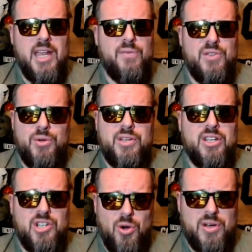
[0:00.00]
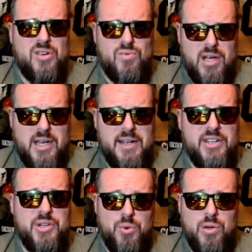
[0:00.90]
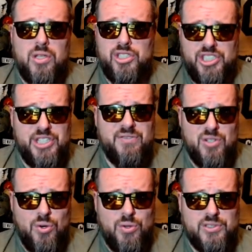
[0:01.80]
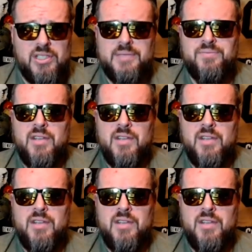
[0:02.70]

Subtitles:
If you can go on a run, you will achieve goals.